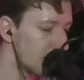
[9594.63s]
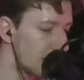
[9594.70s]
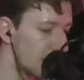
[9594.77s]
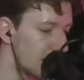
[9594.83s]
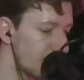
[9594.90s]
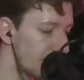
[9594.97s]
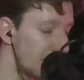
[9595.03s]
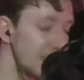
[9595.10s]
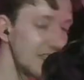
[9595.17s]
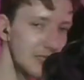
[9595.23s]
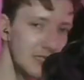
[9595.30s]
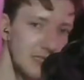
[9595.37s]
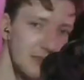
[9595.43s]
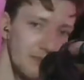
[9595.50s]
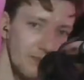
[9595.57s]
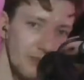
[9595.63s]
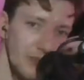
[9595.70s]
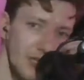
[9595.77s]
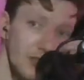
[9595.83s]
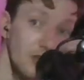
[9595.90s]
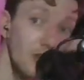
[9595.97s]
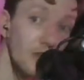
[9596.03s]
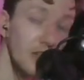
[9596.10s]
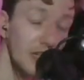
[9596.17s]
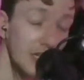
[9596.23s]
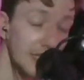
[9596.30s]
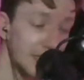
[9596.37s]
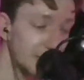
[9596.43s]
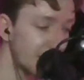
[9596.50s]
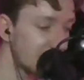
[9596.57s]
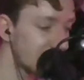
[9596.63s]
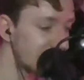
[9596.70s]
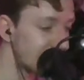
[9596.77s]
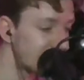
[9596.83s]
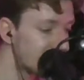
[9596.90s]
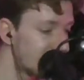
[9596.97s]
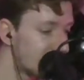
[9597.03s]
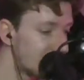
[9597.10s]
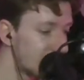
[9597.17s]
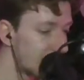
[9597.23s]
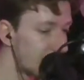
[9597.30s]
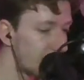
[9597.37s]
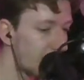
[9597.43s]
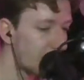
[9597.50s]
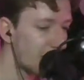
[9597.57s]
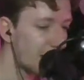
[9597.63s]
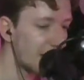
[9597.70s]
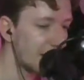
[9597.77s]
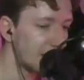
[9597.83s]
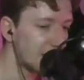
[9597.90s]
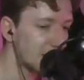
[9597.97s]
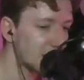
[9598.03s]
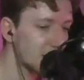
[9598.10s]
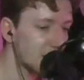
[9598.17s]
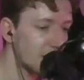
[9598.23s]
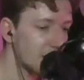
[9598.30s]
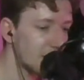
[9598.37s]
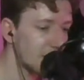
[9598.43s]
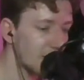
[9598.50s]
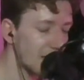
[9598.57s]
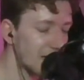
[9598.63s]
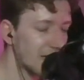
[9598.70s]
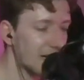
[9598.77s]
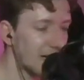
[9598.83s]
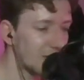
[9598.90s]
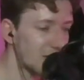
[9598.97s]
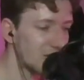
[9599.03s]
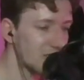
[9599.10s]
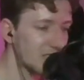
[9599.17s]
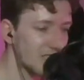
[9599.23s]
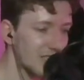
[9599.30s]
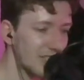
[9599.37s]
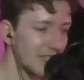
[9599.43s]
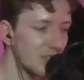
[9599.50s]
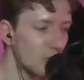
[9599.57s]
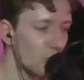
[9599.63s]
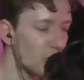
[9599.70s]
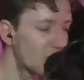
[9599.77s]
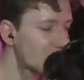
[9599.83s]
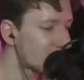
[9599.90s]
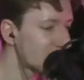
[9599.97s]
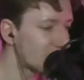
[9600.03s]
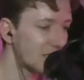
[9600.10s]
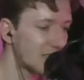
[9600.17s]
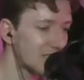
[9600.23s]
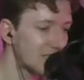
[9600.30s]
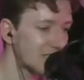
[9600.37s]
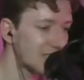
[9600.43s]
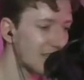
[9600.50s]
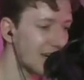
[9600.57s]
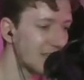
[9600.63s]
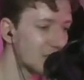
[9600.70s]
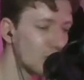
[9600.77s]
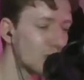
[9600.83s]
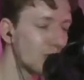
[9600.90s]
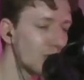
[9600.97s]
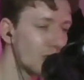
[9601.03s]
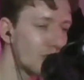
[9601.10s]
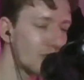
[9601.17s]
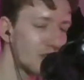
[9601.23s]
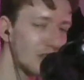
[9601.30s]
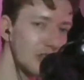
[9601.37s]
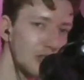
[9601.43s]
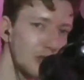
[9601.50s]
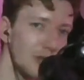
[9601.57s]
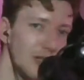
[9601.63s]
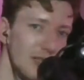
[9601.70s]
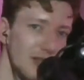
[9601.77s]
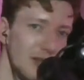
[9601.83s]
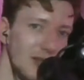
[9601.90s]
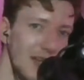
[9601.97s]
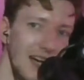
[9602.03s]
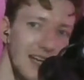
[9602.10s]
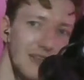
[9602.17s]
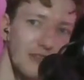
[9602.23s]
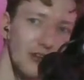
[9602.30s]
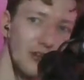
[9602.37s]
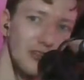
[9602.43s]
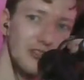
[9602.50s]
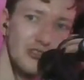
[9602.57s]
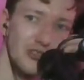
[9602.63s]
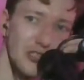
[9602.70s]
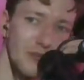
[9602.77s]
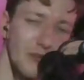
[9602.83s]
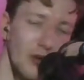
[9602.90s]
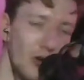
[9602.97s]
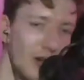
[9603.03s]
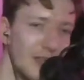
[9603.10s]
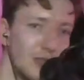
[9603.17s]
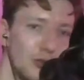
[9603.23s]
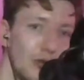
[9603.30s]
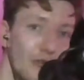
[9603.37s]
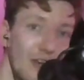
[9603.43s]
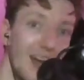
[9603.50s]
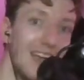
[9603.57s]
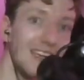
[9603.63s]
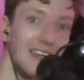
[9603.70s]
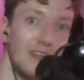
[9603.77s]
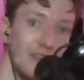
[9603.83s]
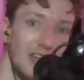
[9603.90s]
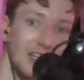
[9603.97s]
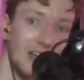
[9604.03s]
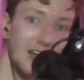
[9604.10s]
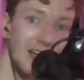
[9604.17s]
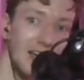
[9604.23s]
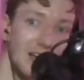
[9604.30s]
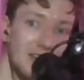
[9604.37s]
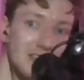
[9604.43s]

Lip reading: beats, and they're not very expensive. But I'm just thinking, is it worth doing this? I don't know if you can do it live on stream, or I don't know if I can figure out how to do